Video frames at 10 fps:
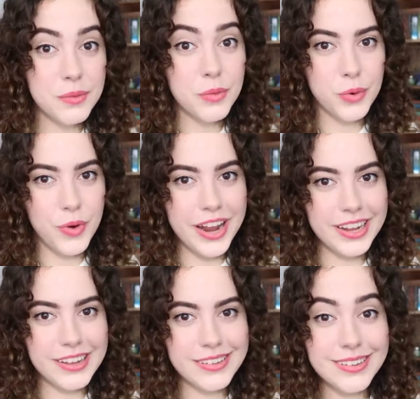we're
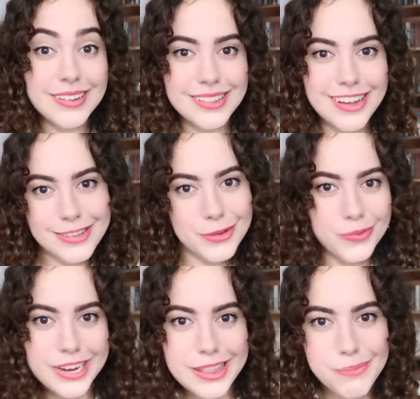ready. Let's
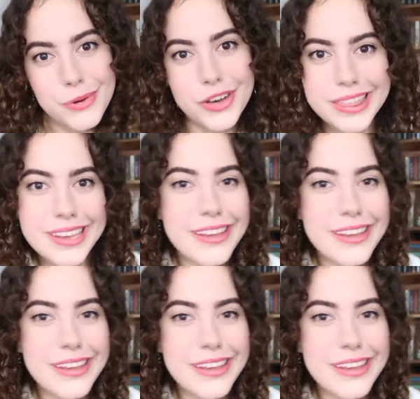read The Book